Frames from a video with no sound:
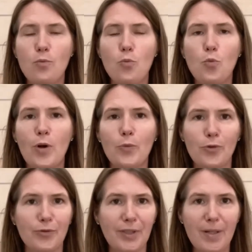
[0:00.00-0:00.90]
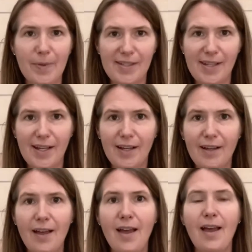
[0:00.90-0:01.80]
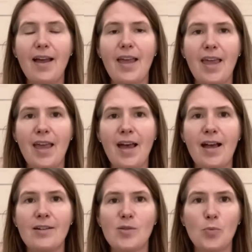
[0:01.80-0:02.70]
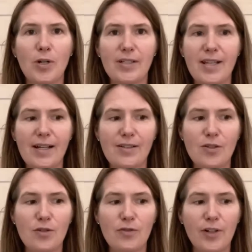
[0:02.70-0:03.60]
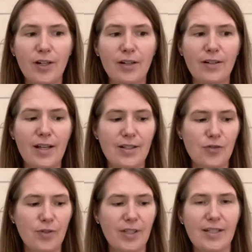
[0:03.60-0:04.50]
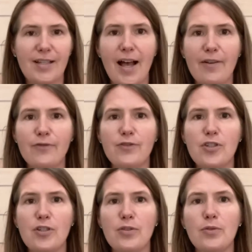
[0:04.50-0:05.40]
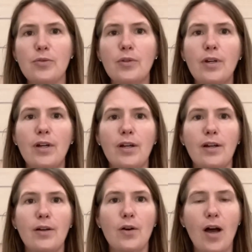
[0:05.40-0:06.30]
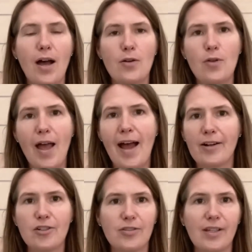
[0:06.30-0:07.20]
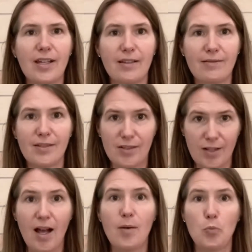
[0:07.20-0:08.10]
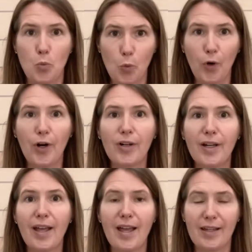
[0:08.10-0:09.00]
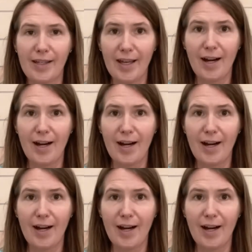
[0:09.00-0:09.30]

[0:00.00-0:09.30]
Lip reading: when we're really busy and work takes over, it's really tough to actually stop work and get